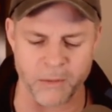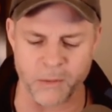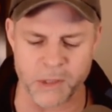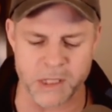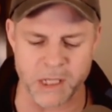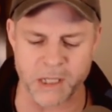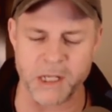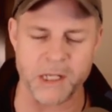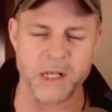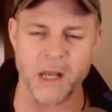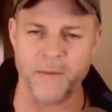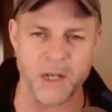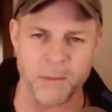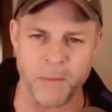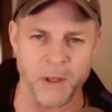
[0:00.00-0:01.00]
60
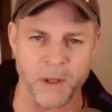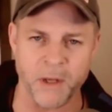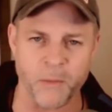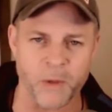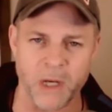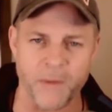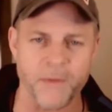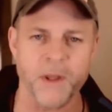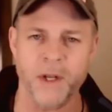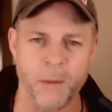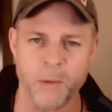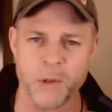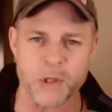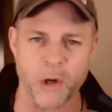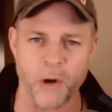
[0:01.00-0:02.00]
70 million whatever the
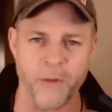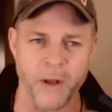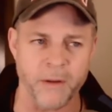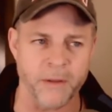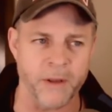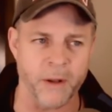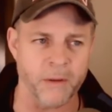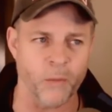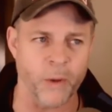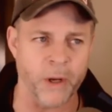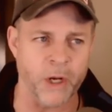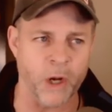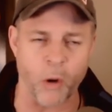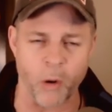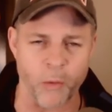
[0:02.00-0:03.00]
numbers are that, that we
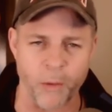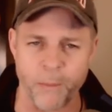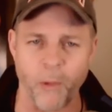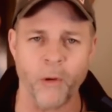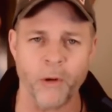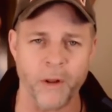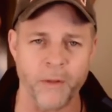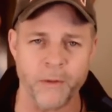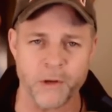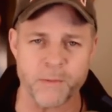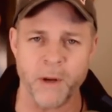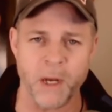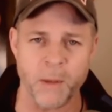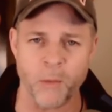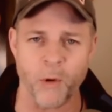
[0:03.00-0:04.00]
know are reported and there's
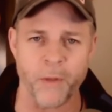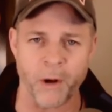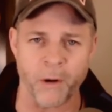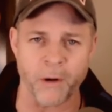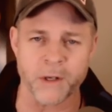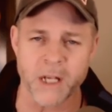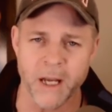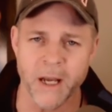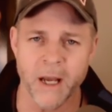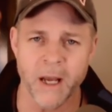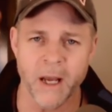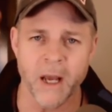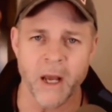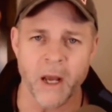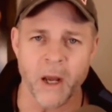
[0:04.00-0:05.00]
many more that aren't
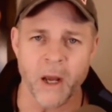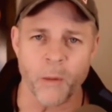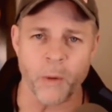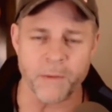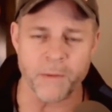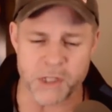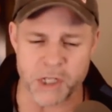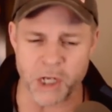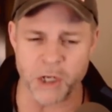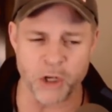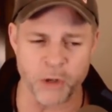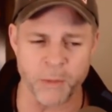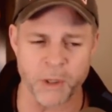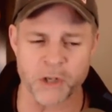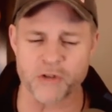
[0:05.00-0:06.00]
we've seen
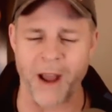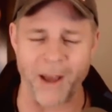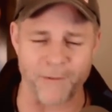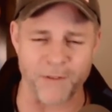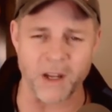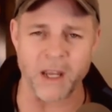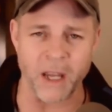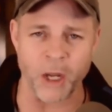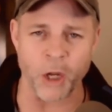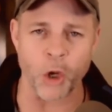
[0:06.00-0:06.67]
human trafficking